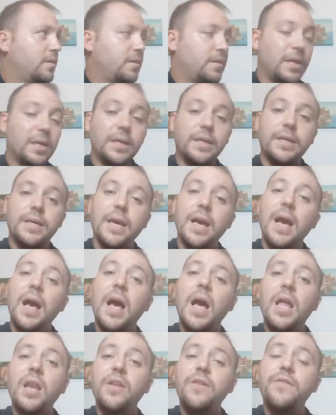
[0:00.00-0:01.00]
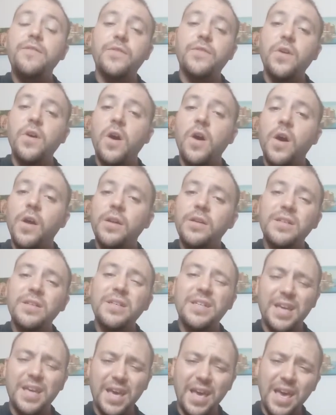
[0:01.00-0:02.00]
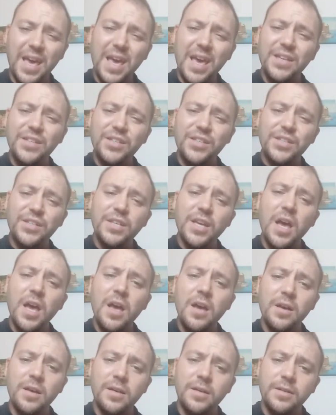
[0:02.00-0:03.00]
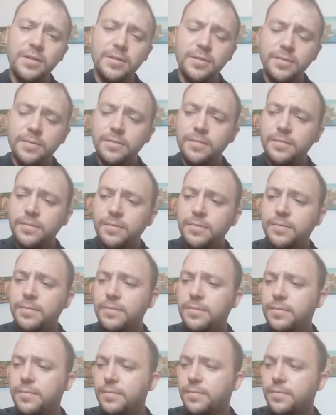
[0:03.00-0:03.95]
Like Californication.